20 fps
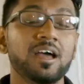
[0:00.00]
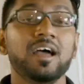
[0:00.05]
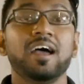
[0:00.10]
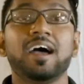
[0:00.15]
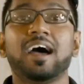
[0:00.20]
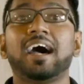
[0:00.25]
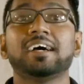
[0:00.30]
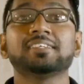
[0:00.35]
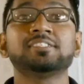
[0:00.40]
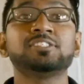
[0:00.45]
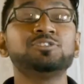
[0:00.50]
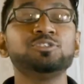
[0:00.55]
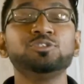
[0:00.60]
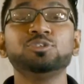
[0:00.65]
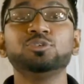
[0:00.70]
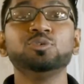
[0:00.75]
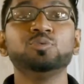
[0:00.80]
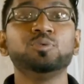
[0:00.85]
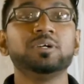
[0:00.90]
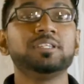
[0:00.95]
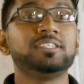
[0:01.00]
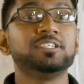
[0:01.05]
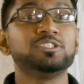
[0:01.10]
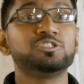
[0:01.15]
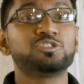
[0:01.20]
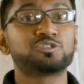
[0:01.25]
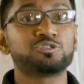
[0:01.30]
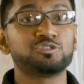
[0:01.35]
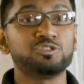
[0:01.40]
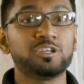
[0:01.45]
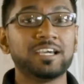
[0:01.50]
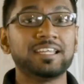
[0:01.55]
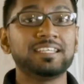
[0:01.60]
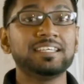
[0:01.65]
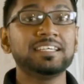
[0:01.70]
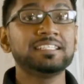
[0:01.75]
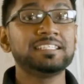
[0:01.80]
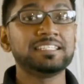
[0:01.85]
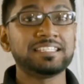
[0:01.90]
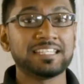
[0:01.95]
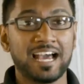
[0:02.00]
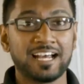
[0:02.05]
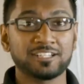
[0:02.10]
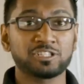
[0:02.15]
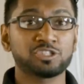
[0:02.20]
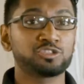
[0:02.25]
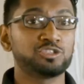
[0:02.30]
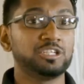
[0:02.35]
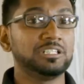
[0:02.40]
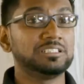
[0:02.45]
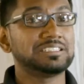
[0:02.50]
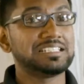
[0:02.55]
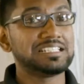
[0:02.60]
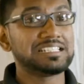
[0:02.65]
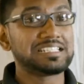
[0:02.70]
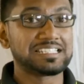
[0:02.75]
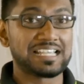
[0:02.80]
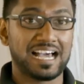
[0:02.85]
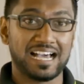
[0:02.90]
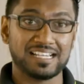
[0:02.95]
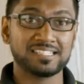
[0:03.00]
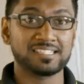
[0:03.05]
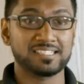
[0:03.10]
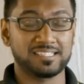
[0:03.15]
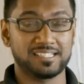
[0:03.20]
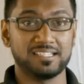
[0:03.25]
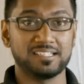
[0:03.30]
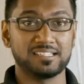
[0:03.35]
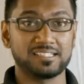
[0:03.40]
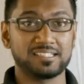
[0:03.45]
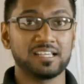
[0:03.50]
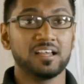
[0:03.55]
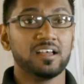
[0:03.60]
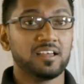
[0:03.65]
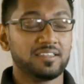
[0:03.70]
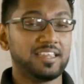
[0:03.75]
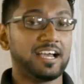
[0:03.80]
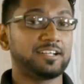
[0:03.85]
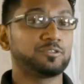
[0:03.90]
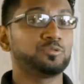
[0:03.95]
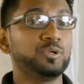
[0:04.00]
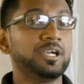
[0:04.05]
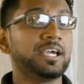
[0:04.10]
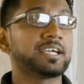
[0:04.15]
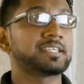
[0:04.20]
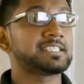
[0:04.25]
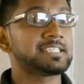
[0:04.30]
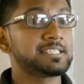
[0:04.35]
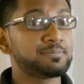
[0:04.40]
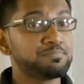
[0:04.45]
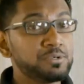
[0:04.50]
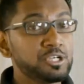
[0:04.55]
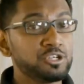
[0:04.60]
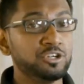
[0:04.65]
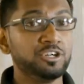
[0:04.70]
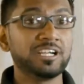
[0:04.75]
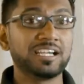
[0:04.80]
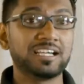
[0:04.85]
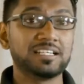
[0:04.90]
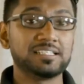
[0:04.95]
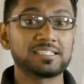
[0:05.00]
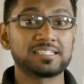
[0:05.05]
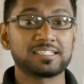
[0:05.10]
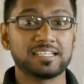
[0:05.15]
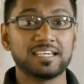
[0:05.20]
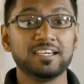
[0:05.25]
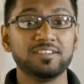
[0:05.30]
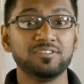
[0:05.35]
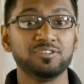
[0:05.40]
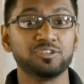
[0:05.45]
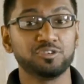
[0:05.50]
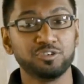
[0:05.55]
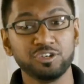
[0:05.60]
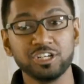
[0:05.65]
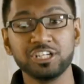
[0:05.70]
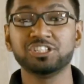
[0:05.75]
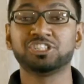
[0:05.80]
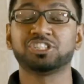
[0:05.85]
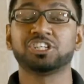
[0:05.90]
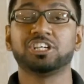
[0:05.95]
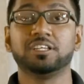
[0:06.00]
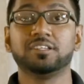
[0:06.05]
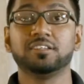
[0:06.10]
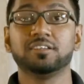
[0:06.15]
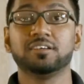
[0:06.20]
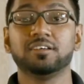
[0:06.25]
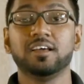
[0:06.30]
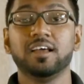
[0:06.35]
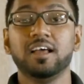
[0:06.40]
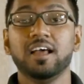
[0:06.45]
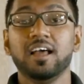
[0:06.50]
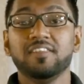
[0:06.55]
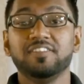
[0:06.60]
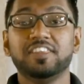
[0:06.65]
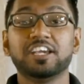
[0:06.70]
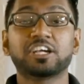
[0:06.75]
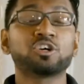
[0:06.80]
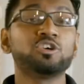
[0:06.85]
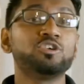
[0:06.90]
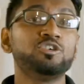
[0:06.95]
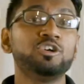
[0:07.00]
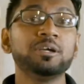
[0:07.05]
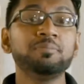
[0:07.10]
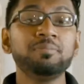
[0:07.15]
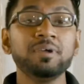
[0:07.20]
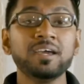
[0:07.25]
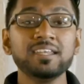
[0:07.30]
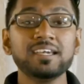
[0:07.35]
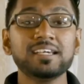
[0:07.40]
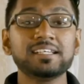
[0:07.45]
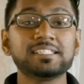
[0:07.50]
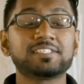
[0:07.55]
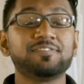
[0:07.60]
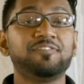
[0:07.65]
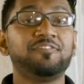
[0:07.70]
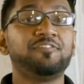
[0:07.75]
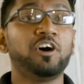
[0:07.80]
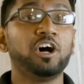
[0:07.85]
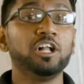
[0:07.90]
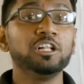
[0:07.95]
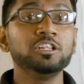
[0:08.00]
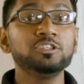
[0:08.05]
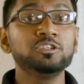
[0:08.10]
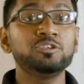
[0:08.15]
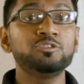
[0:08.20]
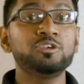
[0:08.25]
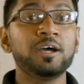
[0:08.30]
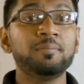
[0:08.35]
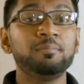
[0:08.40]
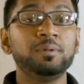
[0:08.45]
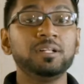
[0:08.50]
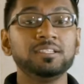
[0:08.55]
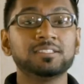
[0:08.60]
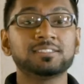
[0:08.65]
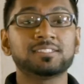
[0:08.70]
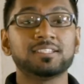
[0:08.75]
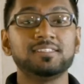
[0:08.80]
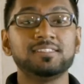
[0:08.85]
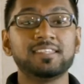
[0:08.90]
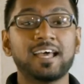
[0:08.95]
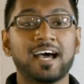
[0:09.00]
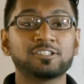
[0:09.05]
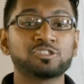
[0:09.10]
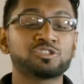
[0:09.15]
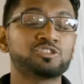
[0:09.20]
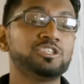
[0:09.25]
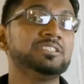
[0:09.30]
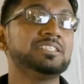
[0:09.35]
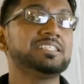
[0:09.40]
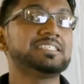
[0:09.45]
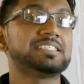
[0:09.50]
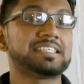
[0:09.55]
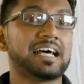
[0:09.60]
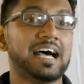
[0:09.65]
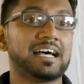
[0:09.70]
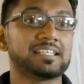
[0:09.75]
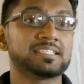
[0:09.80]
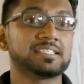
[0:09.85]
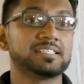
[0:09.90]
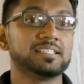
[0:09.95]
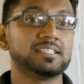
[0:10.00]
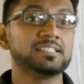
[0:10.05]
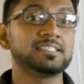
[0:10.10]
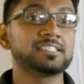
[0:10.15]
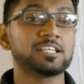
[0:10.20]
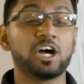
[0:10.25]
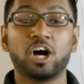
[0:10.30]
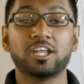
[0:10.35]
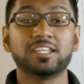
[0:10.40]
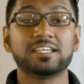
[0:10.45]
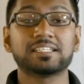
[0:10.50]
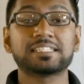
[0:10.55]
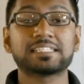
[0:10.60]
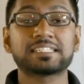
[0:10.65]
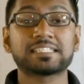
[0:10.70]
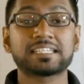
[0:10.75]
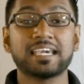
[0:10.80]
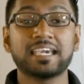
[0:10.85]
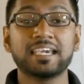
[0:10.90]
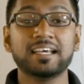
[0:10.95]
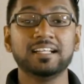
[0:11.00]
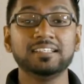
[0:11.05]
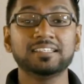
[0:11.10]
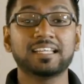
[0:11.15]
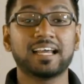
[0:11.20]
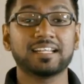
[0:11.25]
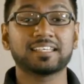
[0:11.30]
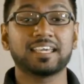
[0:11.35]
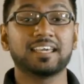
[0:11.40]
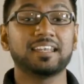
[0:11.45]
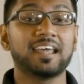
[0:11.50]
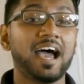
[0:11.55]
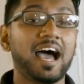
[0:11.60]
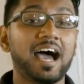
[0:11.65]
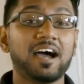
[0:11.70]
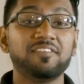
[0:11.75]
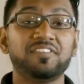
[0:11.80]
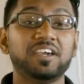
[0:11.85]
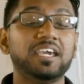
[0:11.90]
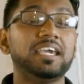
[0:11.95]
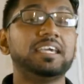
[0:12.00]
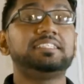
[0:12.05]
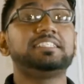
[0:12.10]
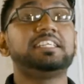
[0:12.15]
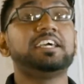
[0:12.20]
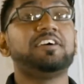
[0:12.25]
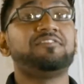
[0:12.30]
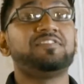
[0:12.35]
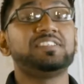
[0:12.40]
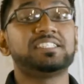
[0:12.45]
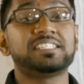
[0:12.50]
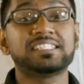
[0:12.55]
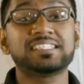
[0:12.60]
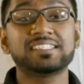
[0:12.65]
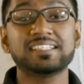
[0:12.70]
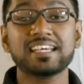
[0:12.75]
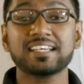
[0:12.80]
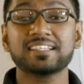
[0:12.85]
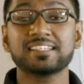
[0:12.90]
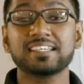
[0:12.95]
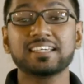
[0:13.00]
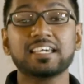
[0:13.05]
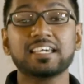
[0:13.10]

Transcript: has to do with the dreaded natural disasters that we experience in the region. The Caribbean is vulnerable to natural disasters on a scale that can have a devastating